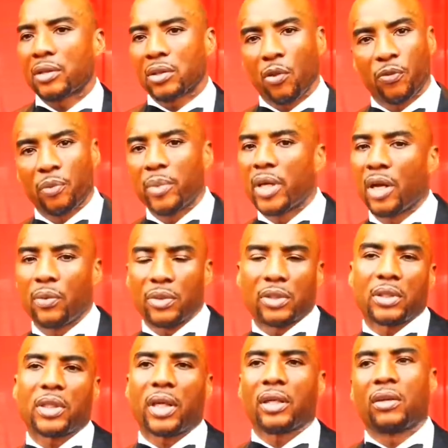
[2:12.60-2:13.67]
Yeah. So for me, it was
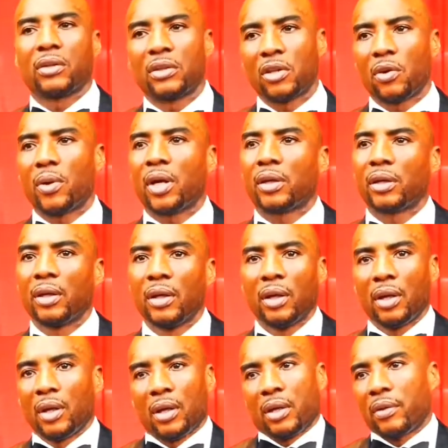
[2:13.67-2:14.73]
just like, yo, you know what?
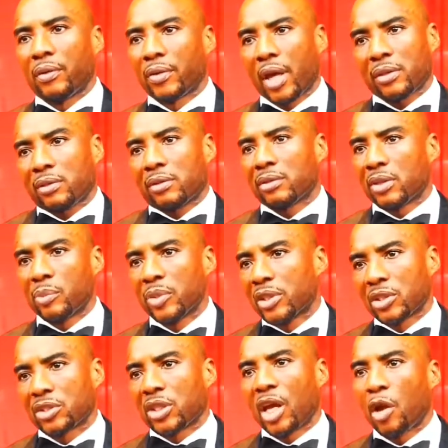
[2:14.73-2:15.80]
Let me
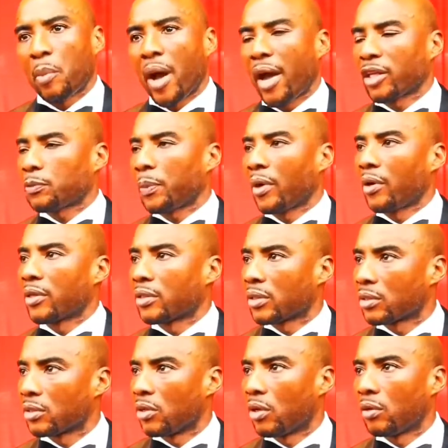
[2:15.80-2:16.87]
just share my
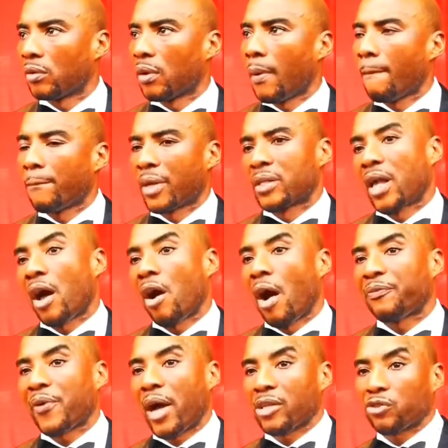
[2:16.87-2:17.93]
experiences, you know? Because I
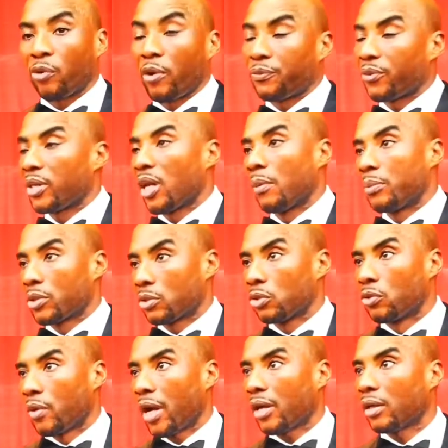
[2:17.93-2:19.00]
find strength in numbers
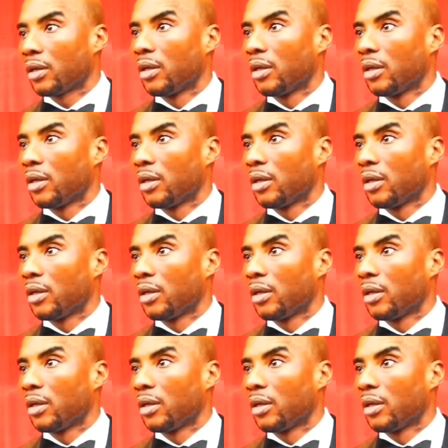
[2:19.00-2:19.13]
too, right?